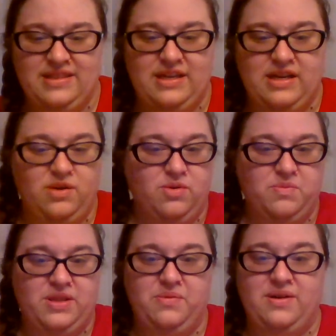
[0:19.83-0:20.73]
than I
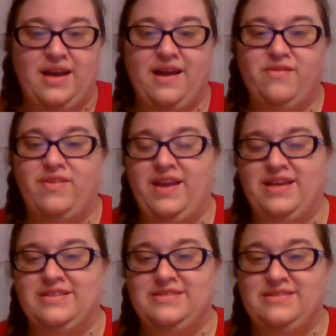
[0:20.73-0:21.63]
normally would have
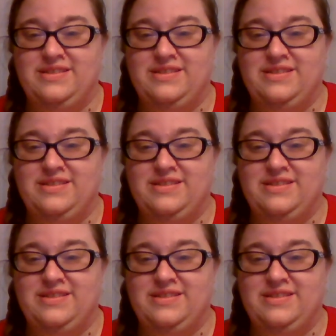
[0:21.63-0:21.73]
and